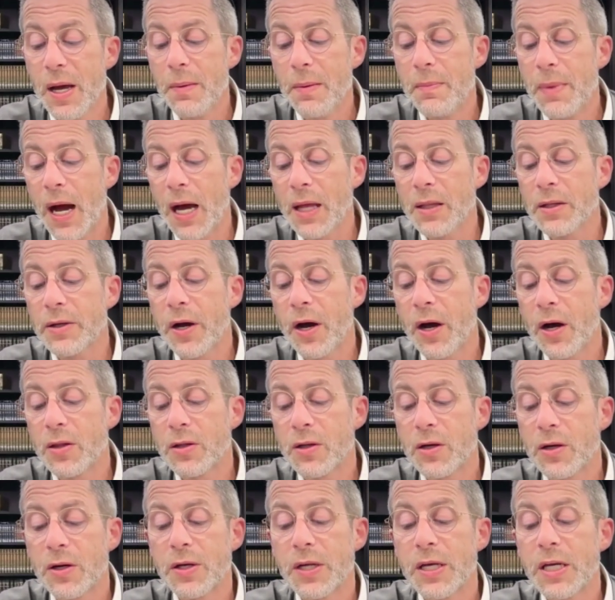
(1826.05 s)
ma
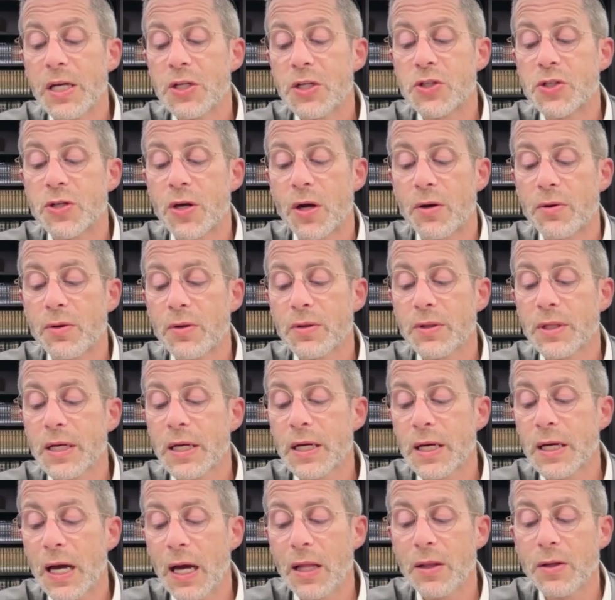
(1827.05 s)
lehalan isaron
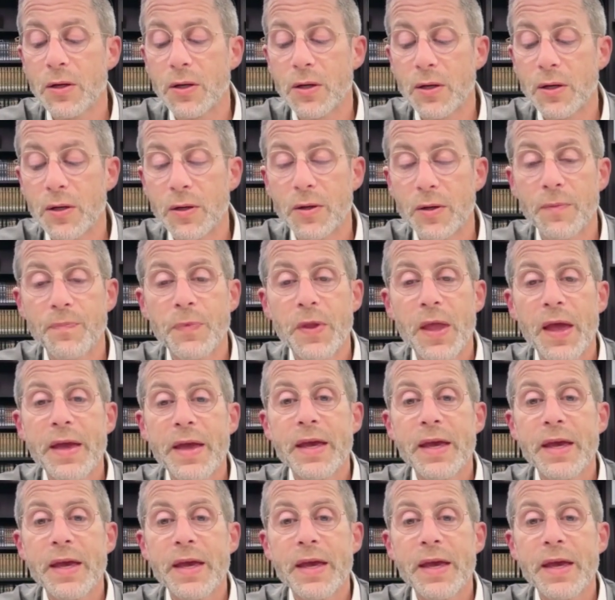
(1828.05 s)
lechala.